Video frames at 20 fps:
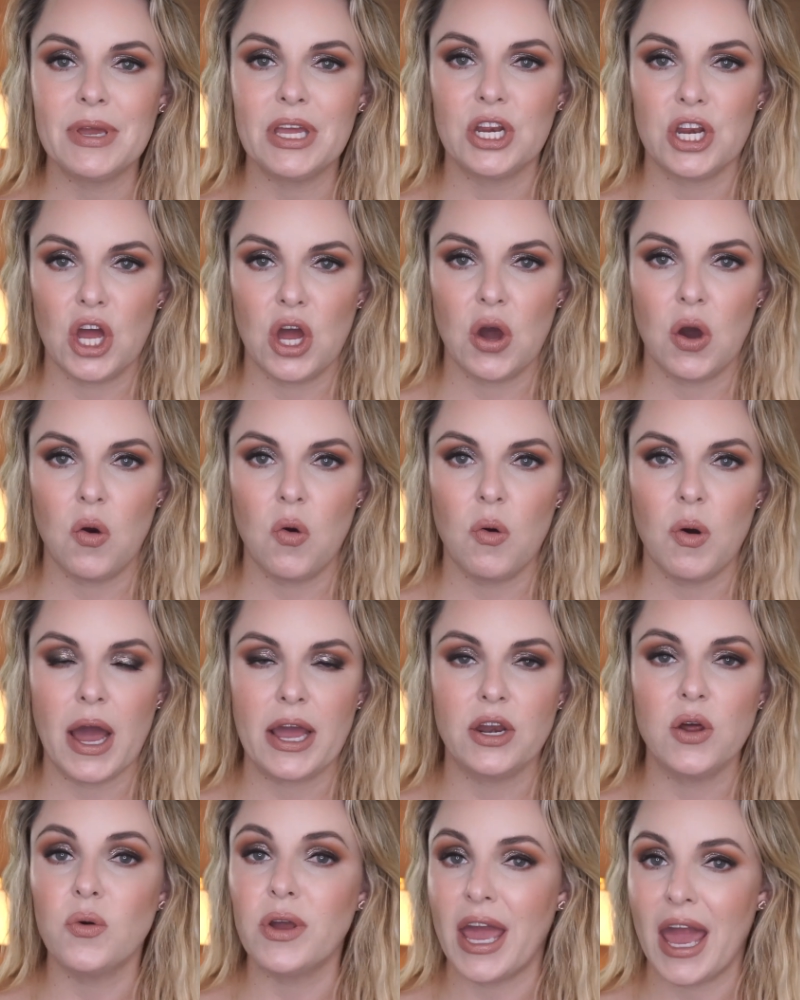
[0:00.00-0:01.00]
me know.
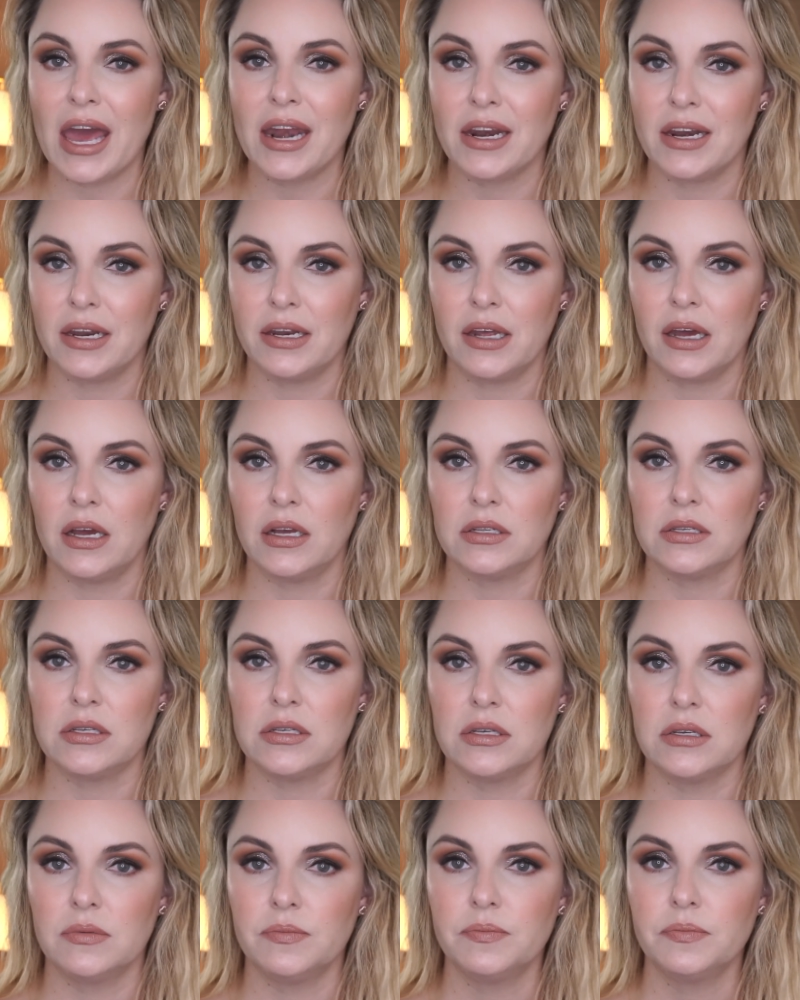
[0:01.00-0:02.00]
I know Canada
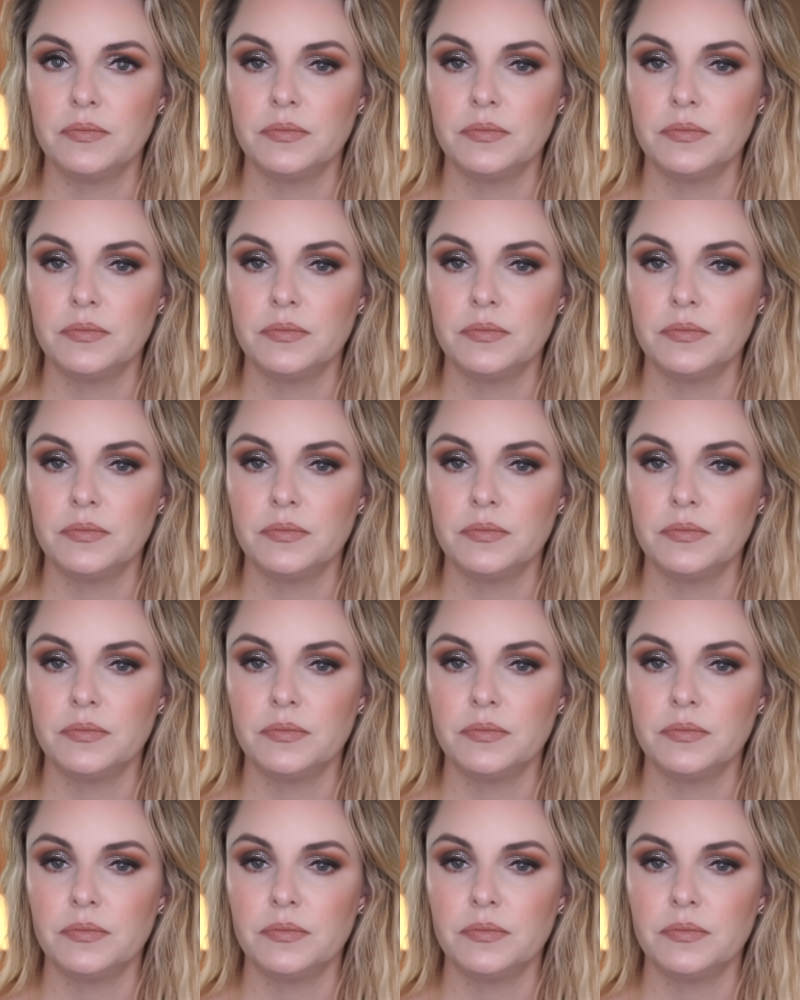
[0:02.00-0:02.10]
does.